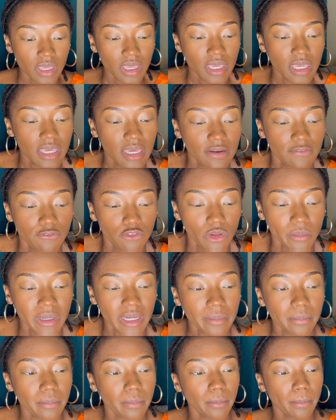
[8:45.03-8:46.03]
And for
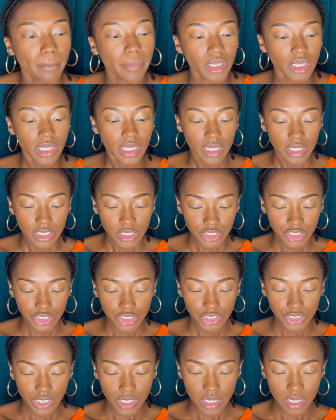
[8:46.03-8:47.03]
my
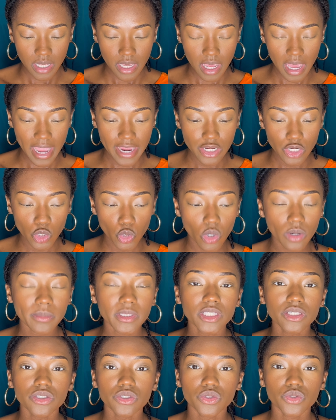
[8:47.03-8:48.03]
blush, I
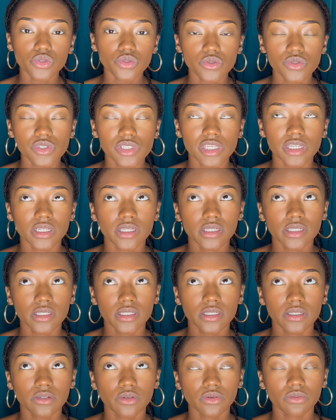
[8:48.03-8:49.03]
normally use
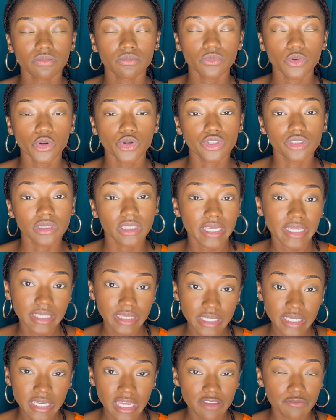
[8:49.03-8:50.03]
or
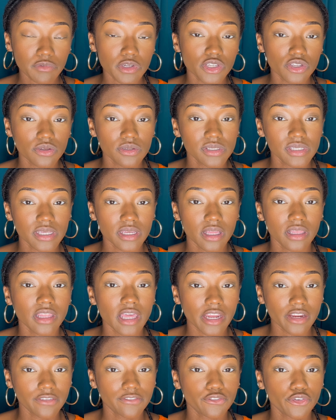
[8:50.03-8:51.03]
lately I've been using a
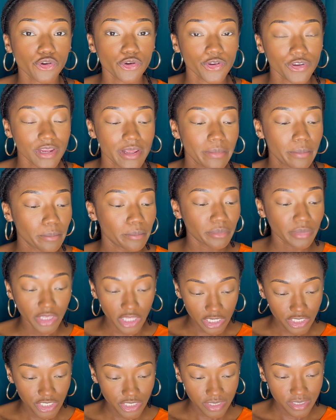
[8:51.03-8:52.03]
lot of cream
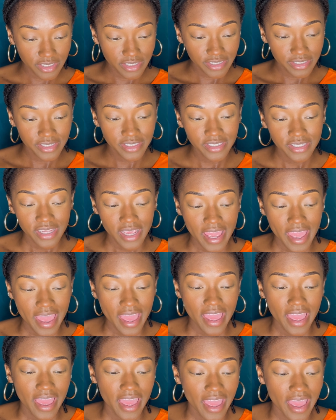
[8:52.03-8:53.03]
blushes
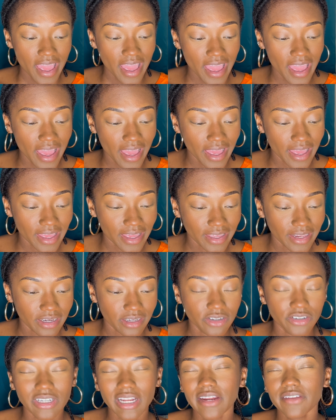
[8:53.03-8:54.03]
or
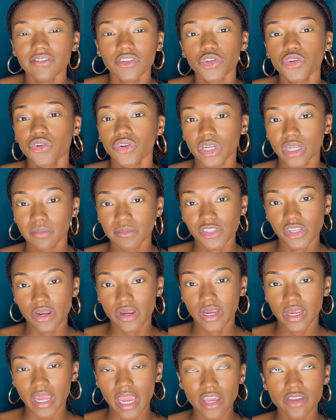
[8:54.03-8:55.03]
not even cream,
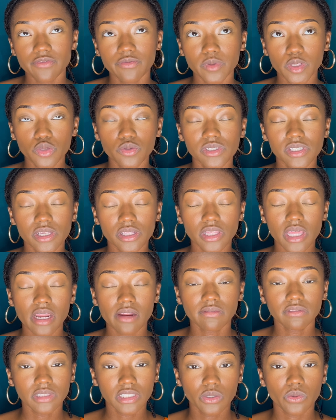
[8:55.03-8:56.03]
sorry. I've been using a lot
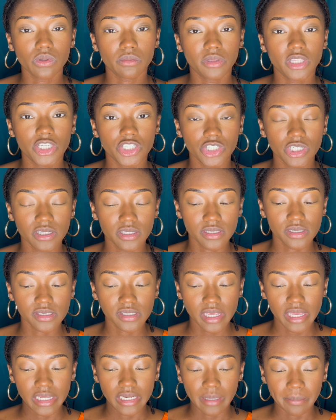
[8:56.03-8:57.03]
of liquid
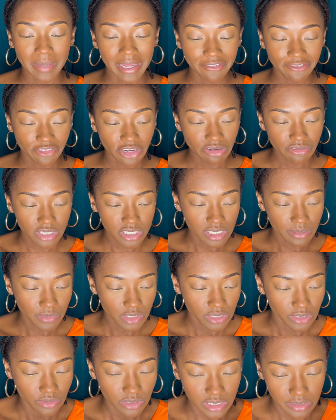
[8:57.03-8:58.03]
blushes, and my favorites, I'm
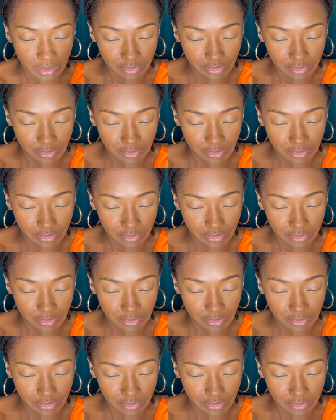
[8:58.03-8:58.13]
gonna tell you guys my